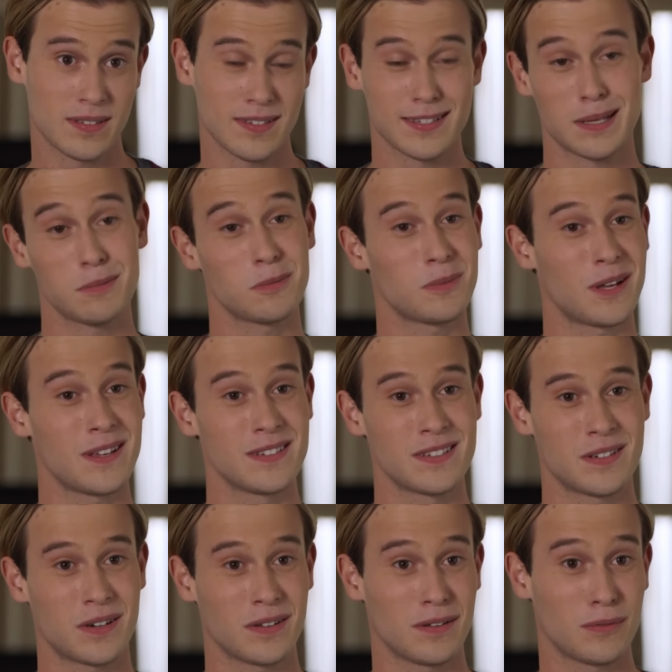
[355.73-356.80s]
and the same applies
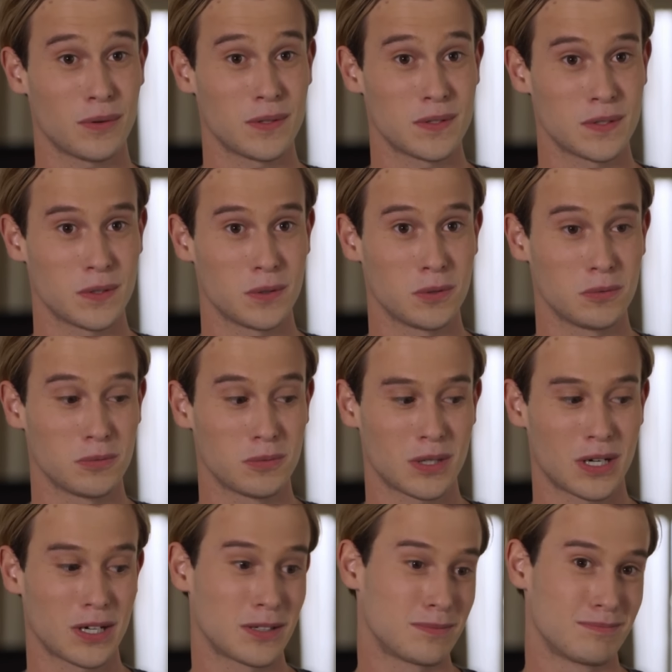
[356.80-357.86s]
to our loved ones who
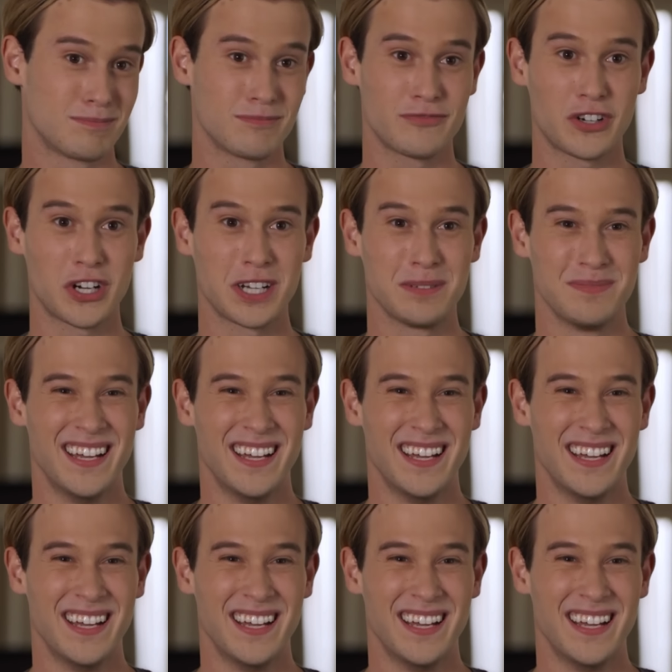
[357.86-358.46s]
are furry.